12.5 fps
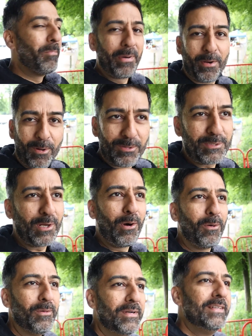but
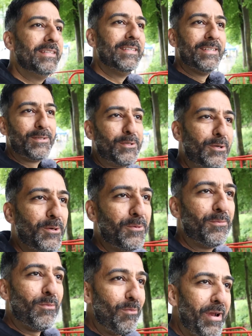also to